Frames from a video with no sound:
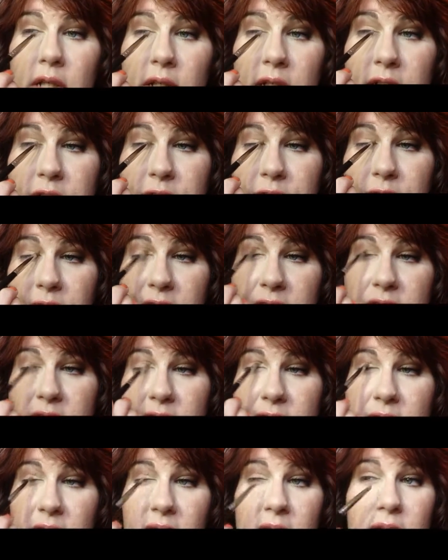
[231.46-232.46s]
as you can
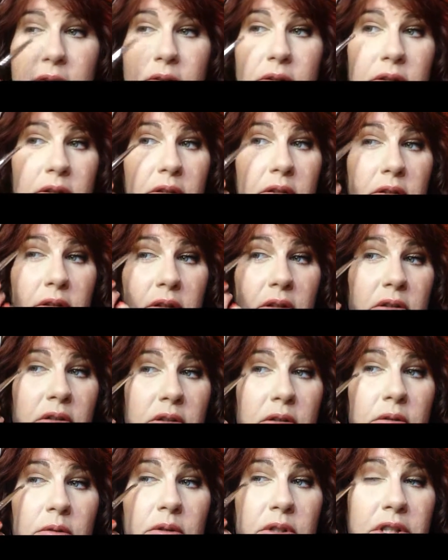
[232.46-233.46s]
see,
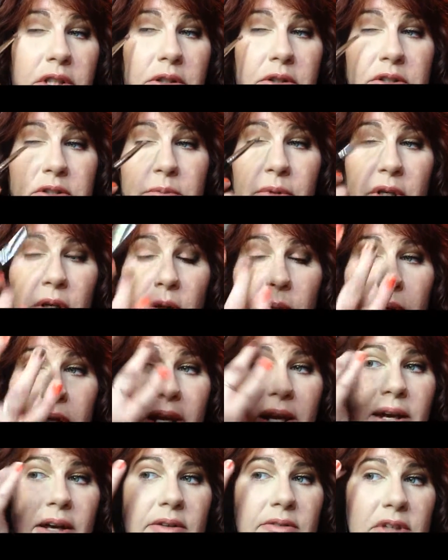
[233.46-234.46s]
here's where we
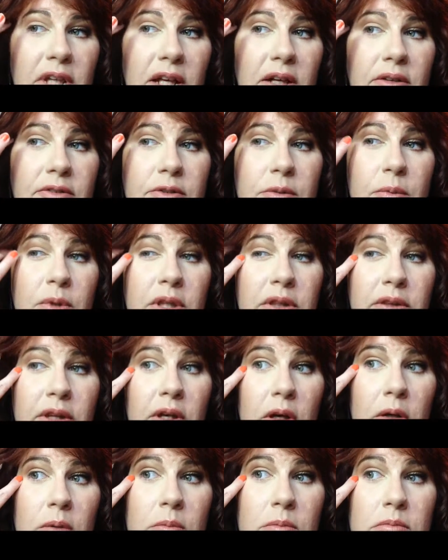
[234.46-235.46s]
have left with
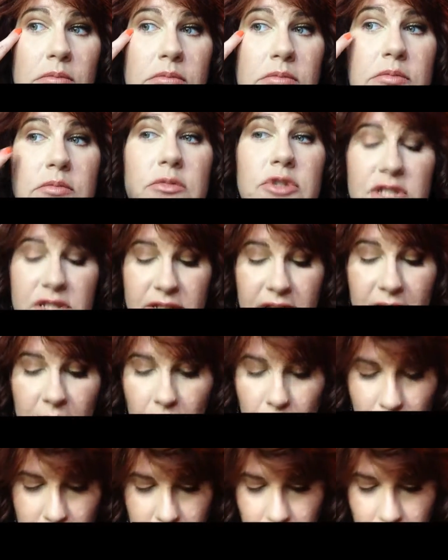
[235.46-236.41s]
just that one